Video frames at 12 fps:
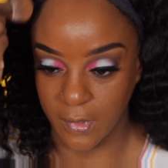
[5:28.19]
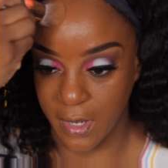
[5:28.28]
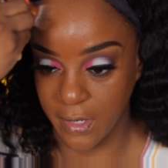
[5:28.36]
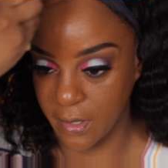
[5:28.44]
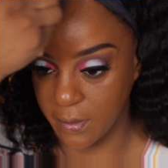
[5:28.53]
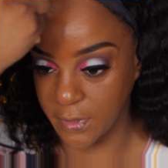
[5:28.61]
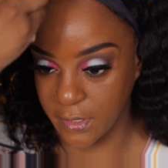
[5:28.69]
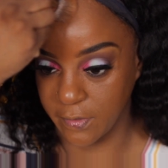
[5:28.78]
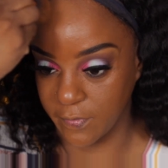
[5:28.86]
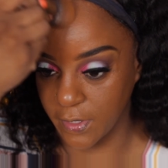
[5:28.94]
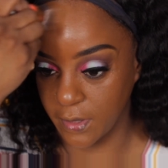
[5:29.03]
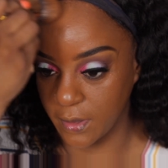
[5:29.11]
I can't believe
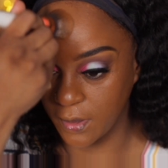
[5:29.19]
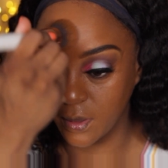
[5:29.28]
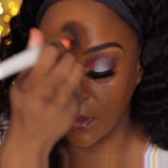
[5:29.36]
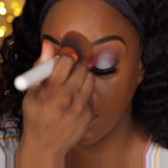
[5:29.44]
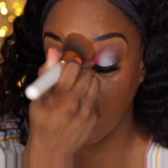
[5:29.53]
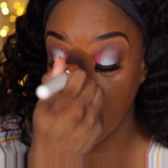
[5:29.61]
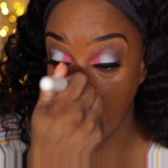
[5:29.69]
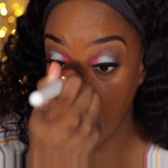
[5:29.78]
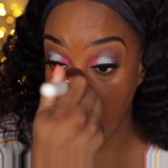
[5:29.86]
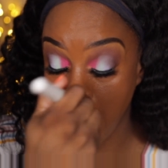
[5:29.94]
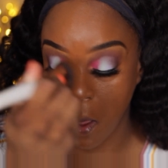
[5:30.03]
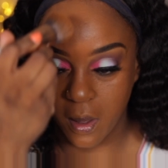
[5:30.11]
it.
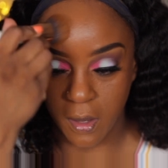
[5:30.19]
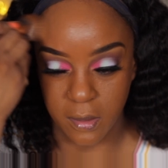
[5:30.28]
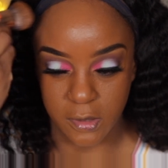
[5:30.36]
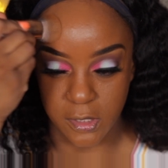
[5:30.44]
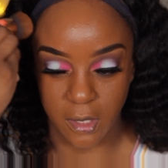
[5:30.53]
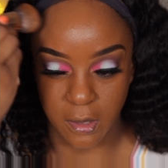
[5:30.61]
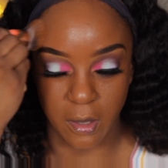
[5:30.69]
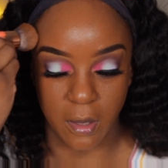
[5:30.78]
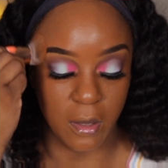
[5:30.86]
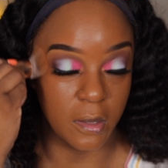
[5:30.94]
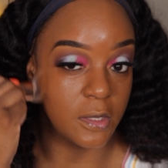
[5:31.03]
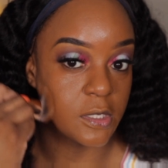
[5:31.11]
I was talking
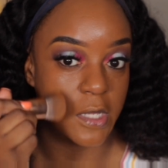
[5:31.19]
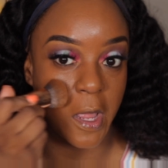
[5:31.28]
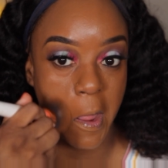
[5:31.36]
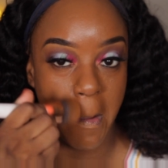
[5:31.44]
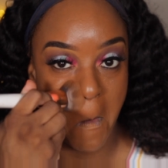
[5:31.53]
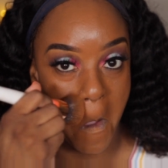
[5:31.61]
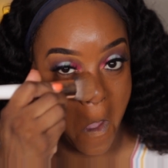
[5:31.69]
all this time